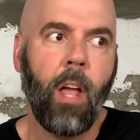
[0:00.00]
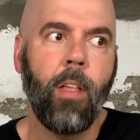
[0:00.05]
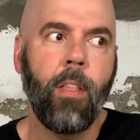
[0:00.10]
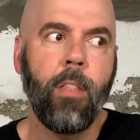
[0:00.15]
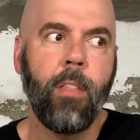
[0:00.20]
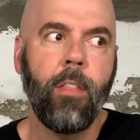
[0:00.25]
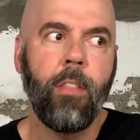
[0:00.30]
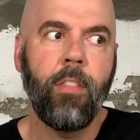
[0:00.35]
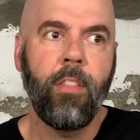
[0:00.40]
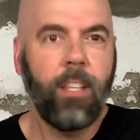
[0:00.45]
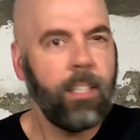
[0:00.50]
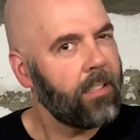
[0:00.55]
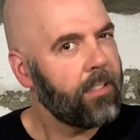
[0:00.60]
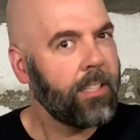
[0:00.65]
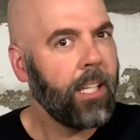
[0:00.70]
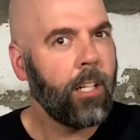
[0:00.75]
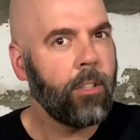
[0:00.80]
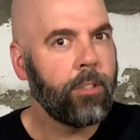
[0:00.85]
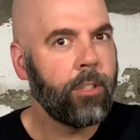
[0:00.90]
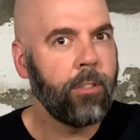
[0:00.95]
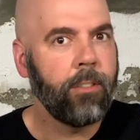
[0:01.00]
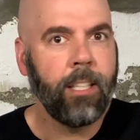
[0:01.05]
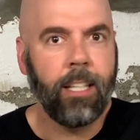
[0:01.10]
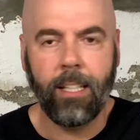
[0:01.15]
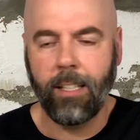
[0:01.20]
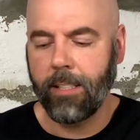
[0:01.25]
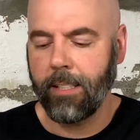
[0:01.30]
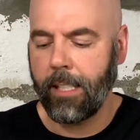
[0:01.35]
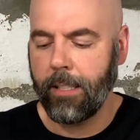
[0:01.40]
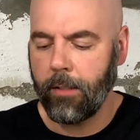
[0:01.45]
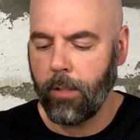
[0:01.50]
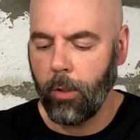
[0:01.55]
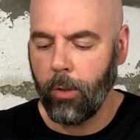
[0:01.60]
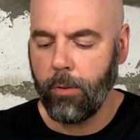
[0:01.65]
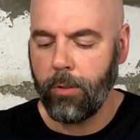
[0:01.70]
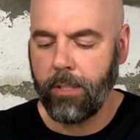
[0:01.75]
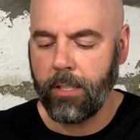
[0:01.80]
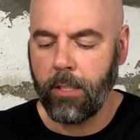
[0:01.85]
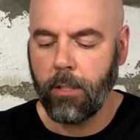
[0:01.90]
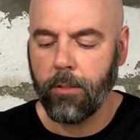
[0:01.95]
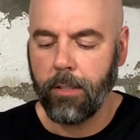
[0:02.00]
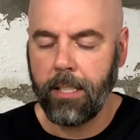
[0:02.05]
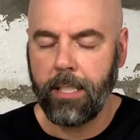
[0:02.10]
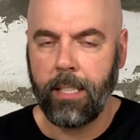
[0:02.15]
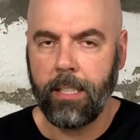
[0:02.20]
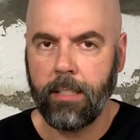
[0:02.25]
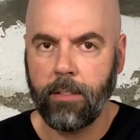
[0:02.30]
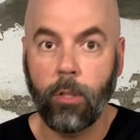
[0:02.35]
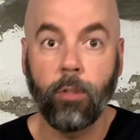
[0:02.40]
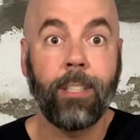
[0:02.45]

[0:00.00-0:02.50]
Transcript: This sounds unique. Because like those ingredients,